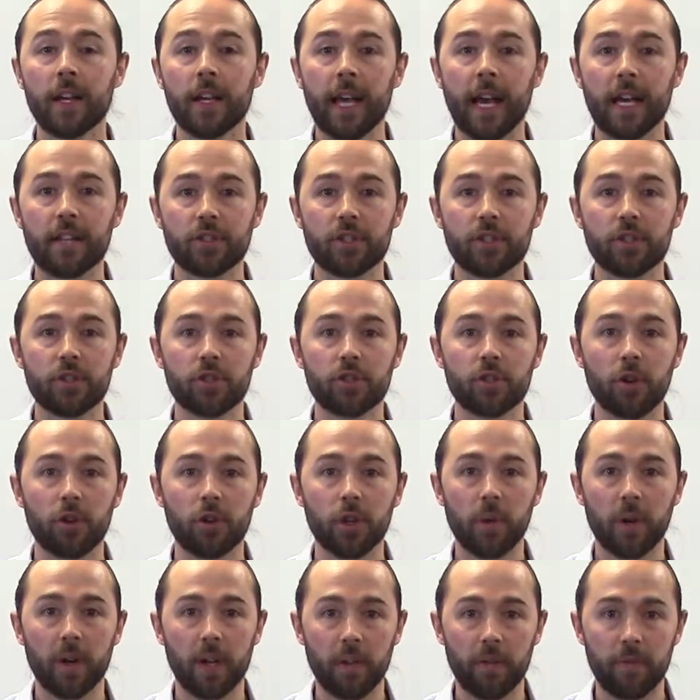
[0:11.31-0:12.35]
and just show
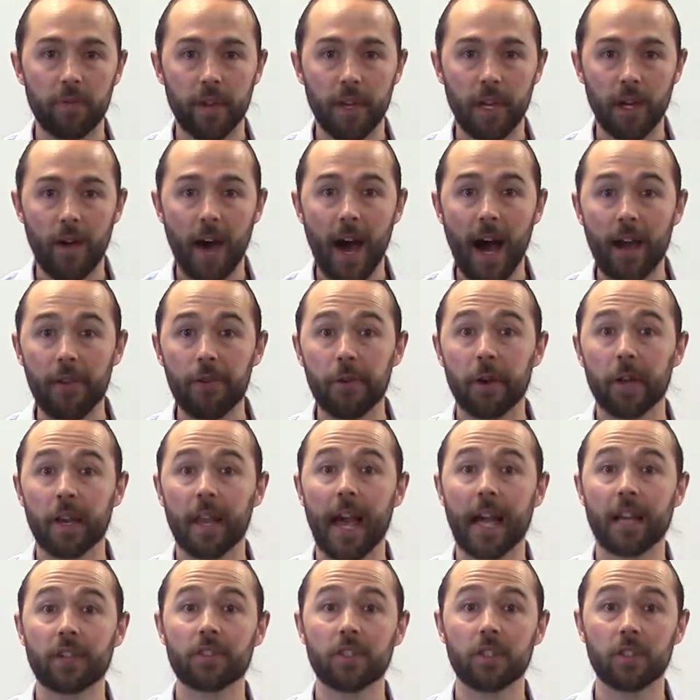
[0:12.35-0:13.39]
you on a video how you can
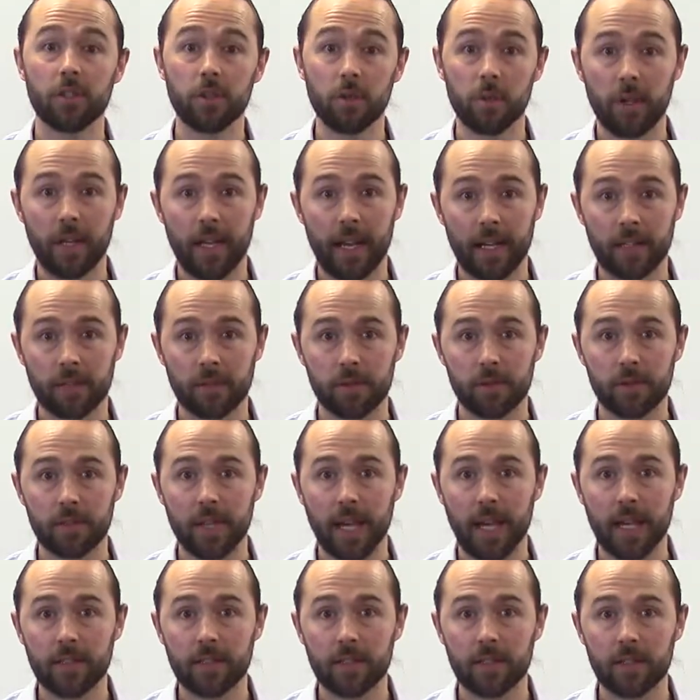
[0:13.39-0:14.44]
actually do the
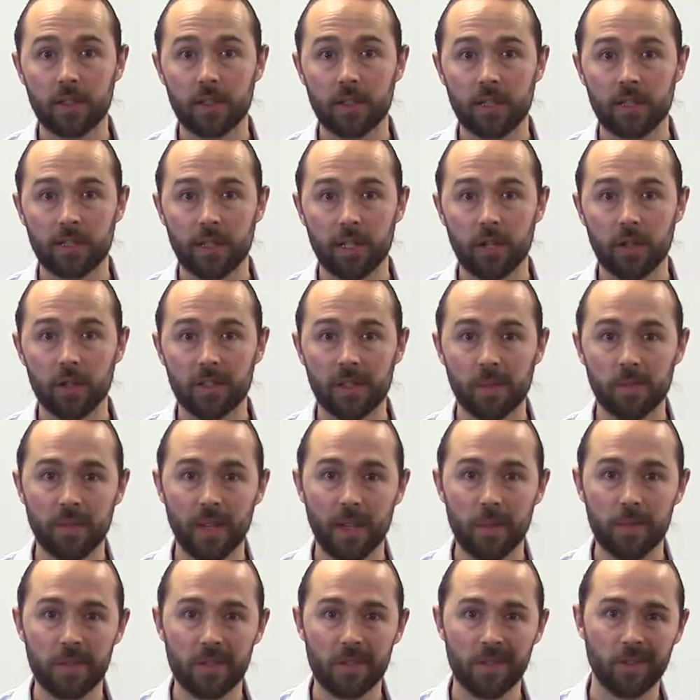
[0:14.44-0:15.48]
exercises, because I know
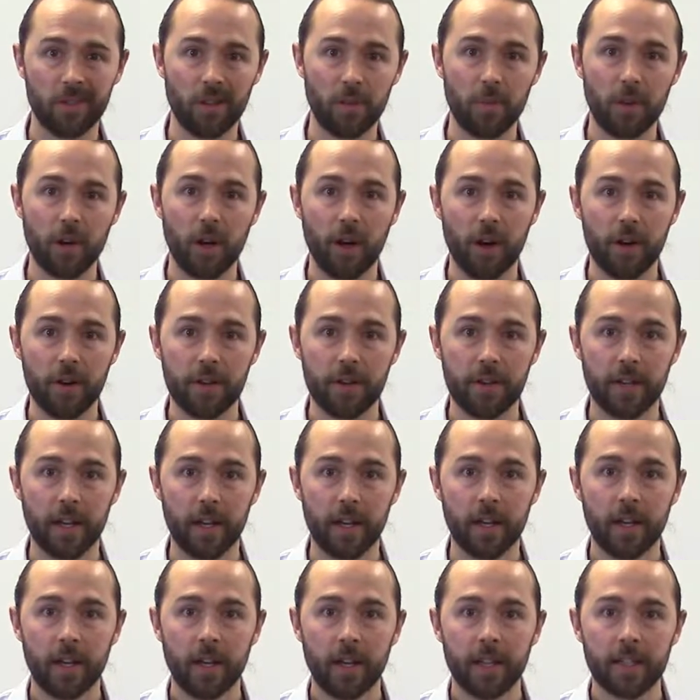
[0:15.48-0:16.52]
sometimes it's a little bit hard
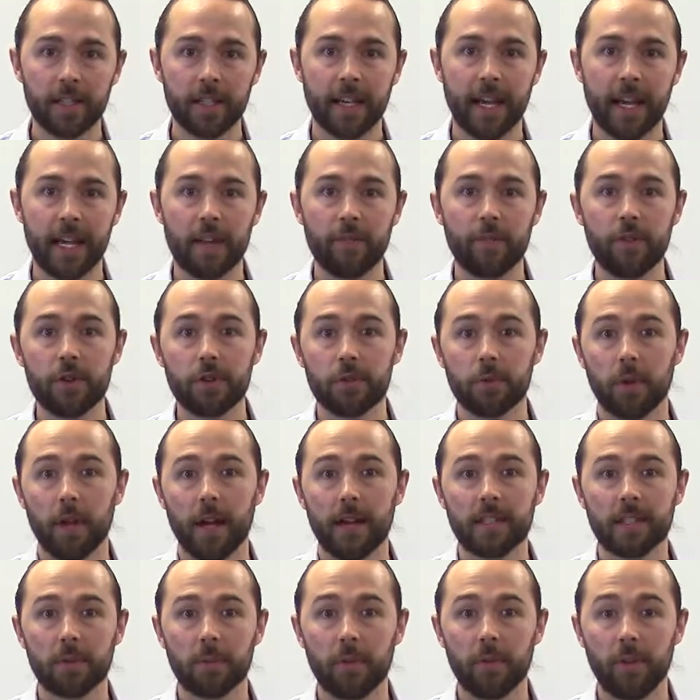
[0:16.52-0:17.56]
to kind of
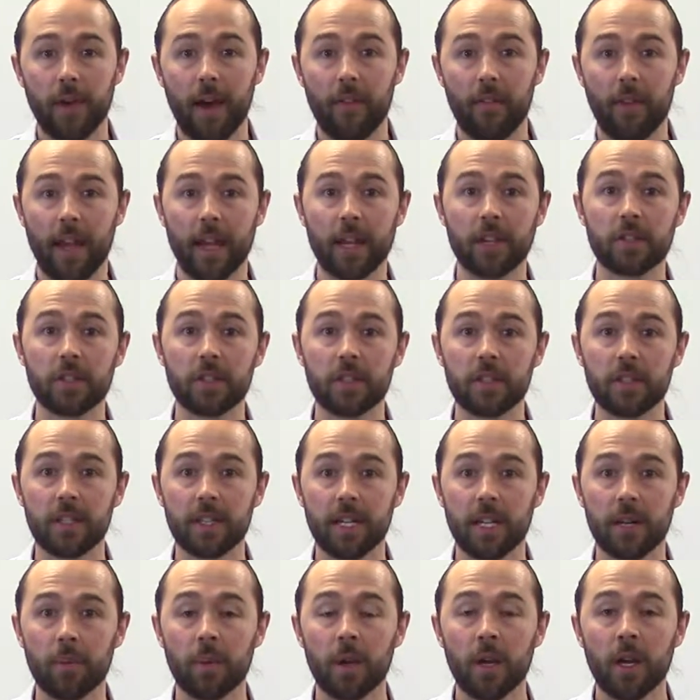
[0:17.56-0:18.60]
visualize them if you haven't actually
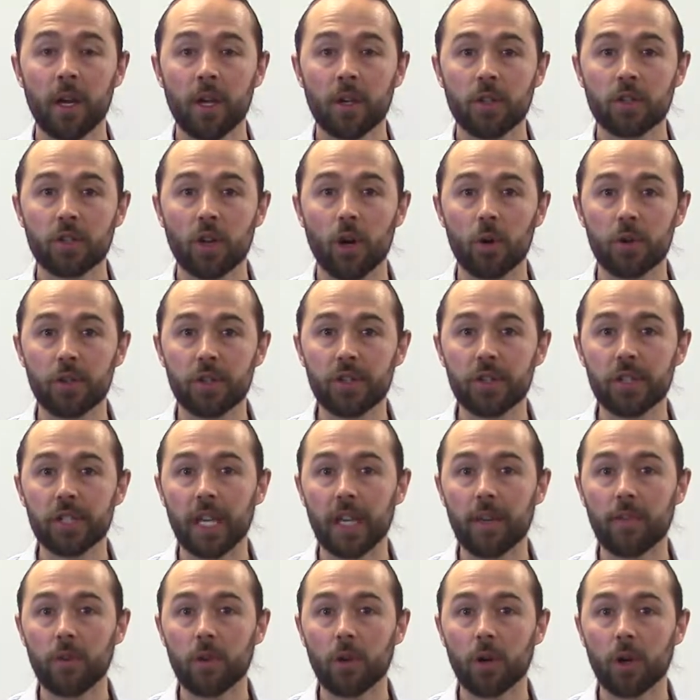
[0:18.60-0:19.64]
seen them. So just to
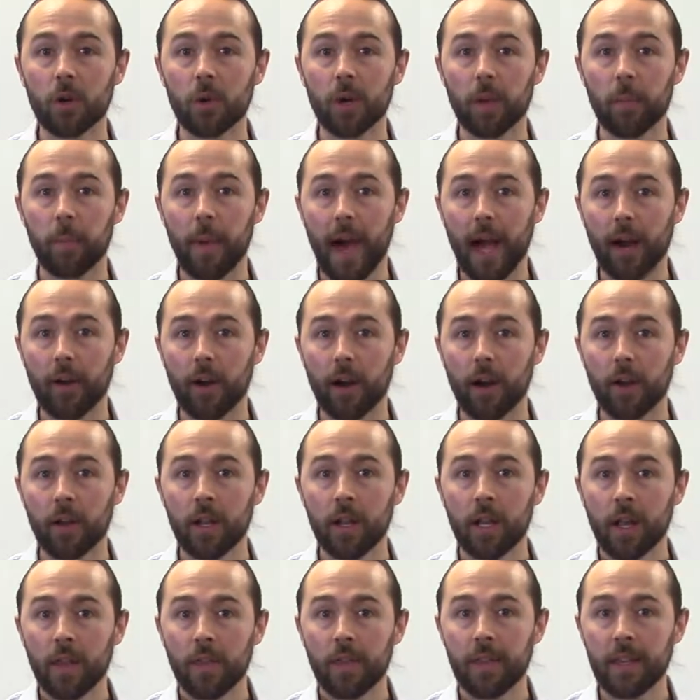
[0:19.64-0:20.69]
give you a quick background,
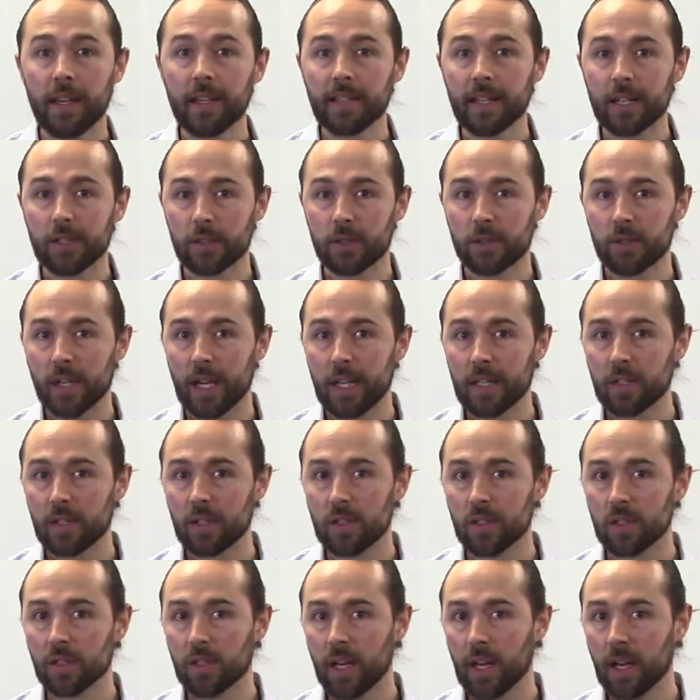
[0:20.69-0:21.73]
these
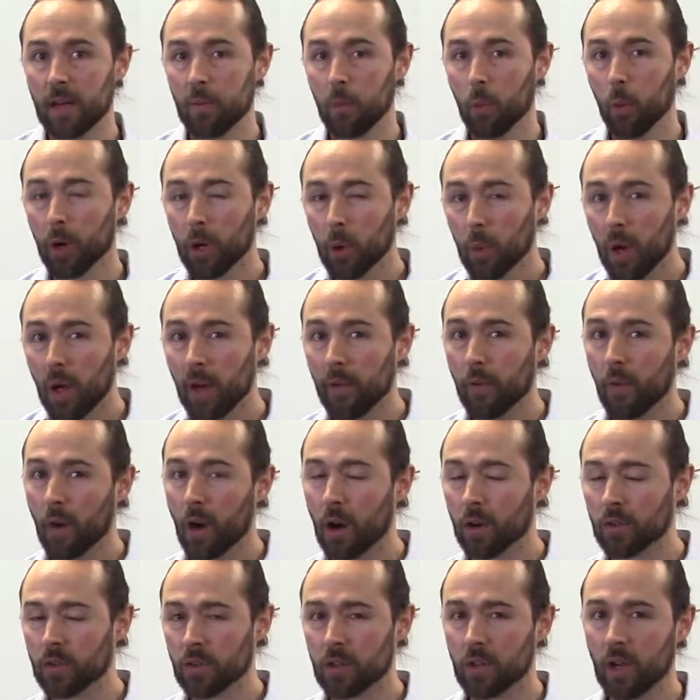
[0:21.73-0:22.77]
exercises work well for
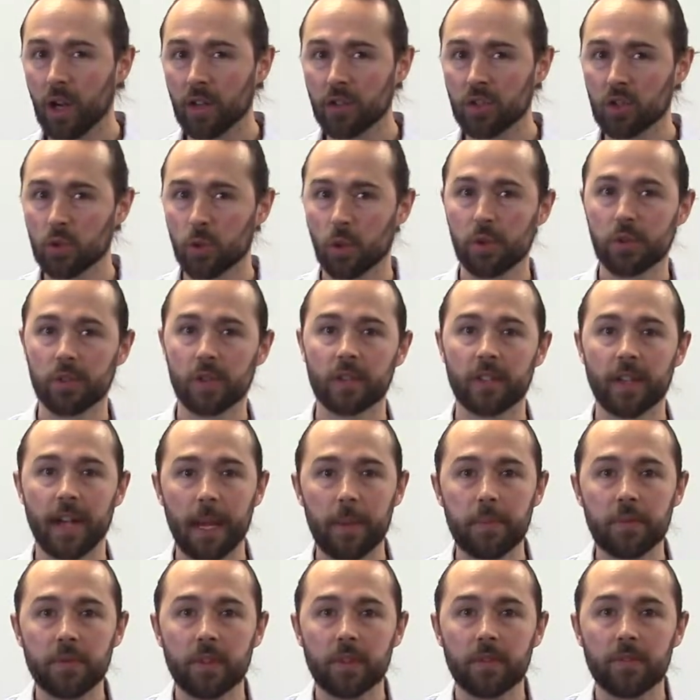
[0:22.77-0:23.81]
all sorts of
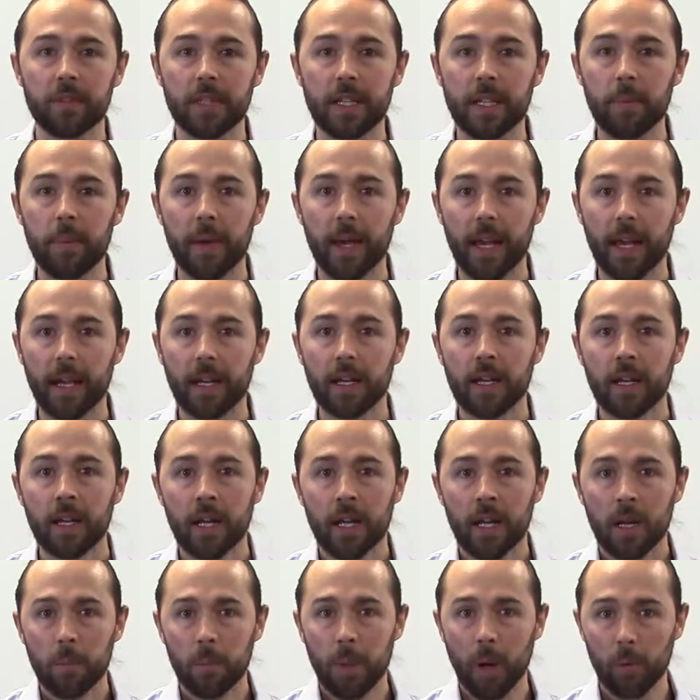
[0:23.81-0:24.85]
types of knee pain,
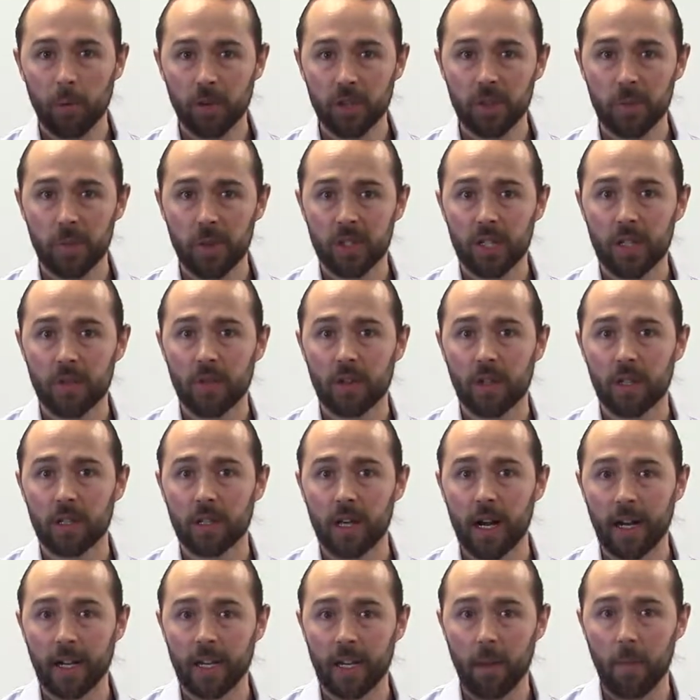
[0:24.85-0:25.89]
but we're specifically
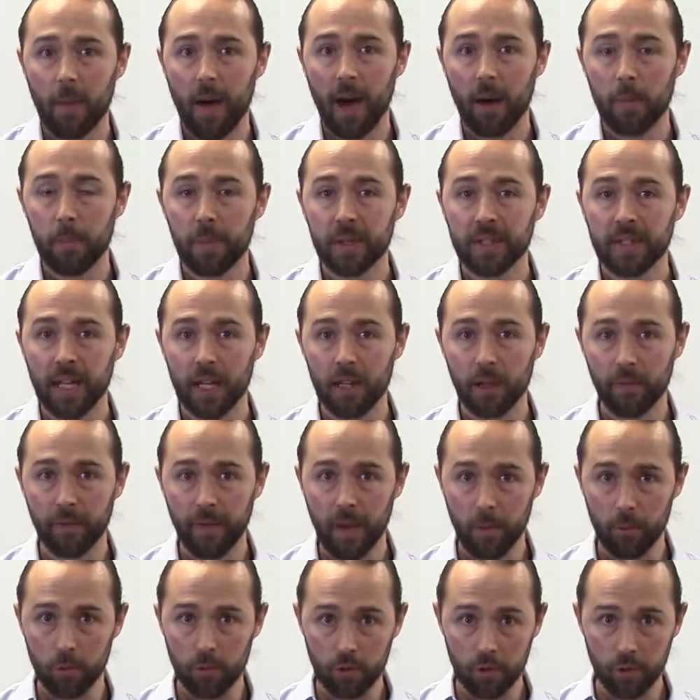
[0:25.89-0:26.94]
talking about
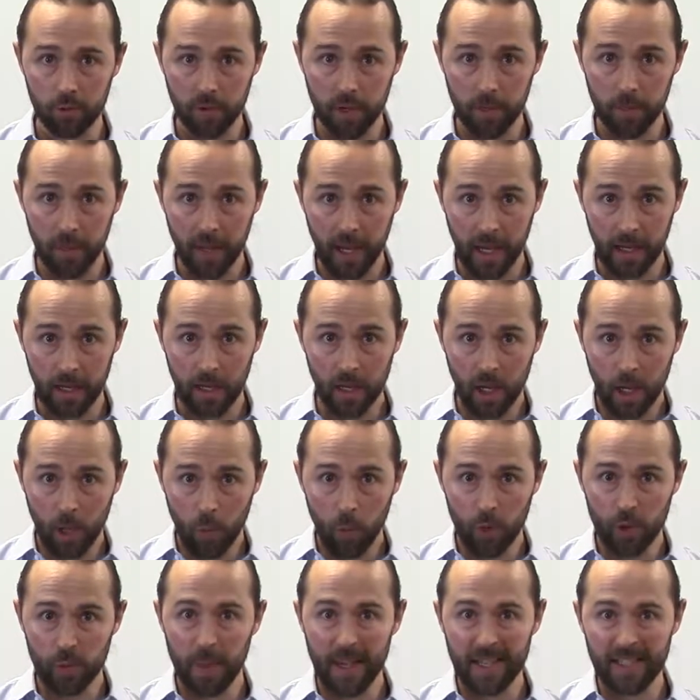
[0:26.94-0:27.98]
patello-femoral joint pain,
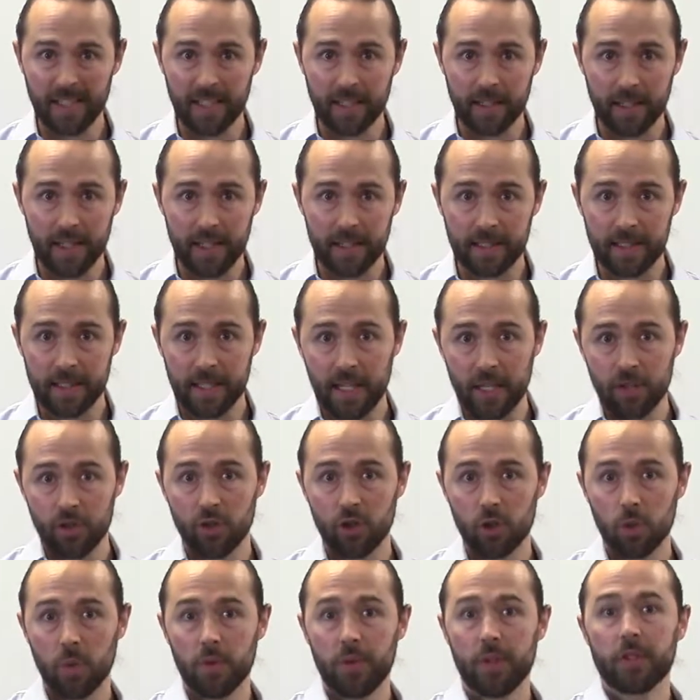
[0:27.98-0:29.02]
which basically is an
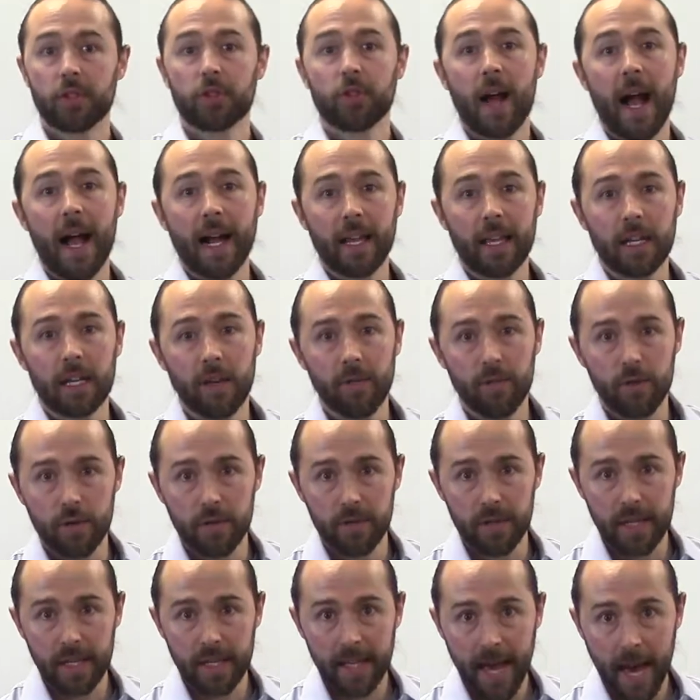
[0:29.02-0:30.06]
issue with the tracking of your
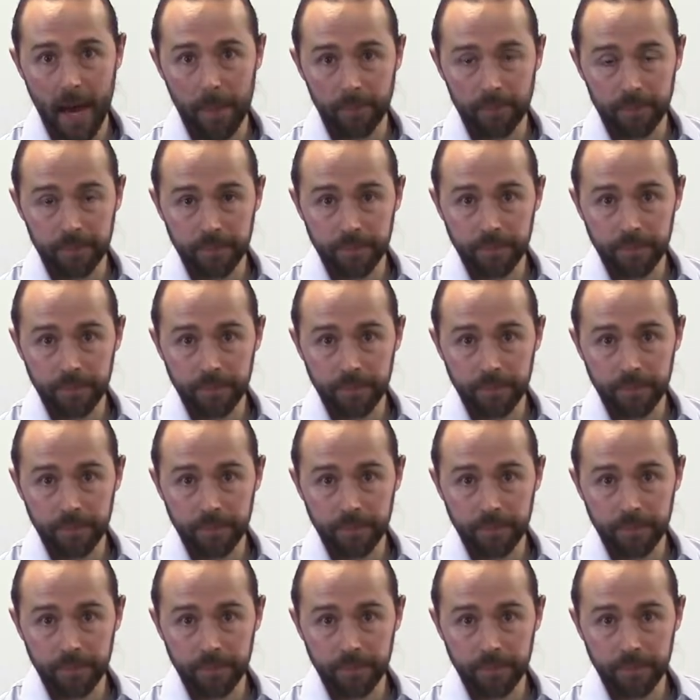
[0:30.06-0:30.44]
kneecap.